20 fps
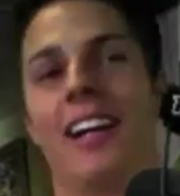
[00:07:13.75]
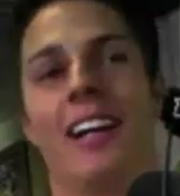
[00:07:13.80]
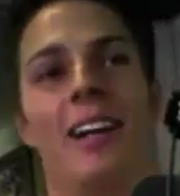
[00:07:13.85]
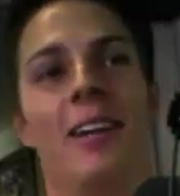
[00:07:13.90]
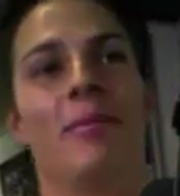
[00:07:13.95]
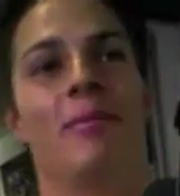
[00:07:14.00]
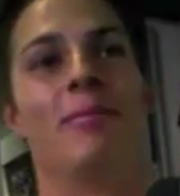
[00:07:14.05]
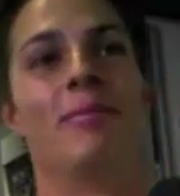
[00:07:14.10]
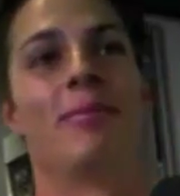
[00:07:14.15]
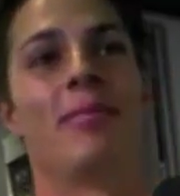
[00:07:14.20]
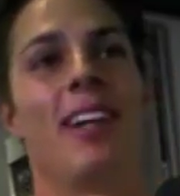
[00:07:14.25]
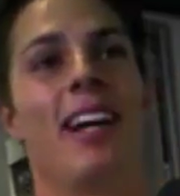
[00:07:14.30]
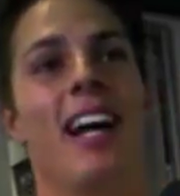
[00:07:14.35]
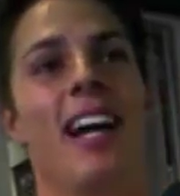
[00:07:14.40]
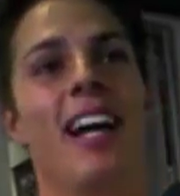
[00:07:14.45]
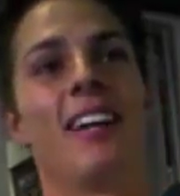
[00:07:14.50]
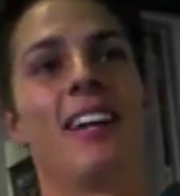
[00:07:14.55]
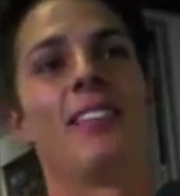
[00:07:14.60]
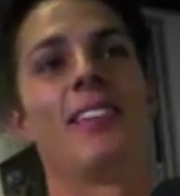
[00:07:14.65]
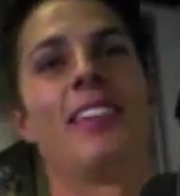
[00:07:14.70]
Um,
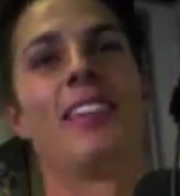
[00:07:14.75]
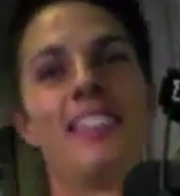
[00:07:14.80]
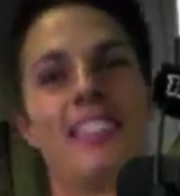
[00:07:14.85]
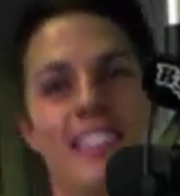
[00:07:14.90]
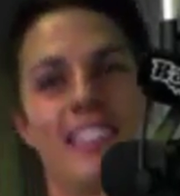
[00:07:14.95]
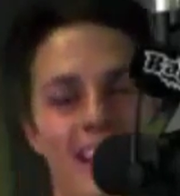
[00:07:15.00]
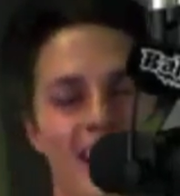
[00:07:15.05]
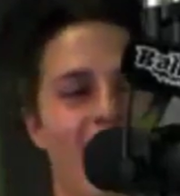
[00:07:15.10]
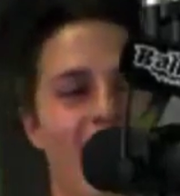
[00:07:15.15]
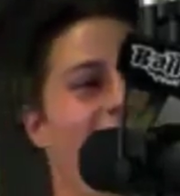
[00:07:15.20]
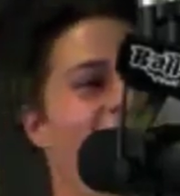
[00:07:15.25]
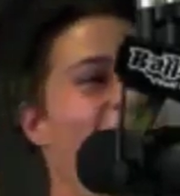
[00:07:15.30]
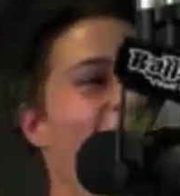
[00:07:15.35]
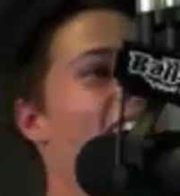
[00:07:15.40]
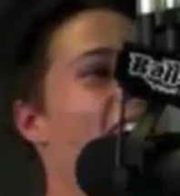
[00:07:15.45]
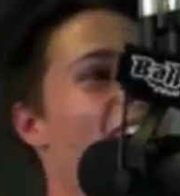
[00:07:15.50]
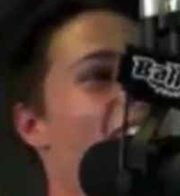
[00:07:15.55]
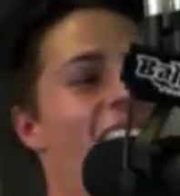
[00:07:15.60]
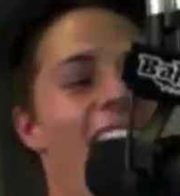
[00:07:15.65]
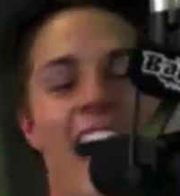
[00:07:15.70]
I haven't
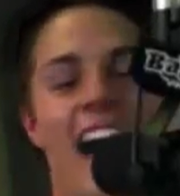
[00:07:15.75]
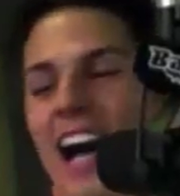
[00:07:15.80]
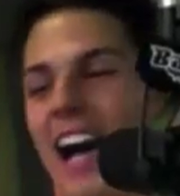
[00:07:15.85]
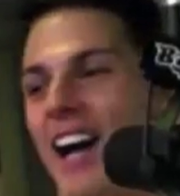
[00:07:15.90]
talented guy.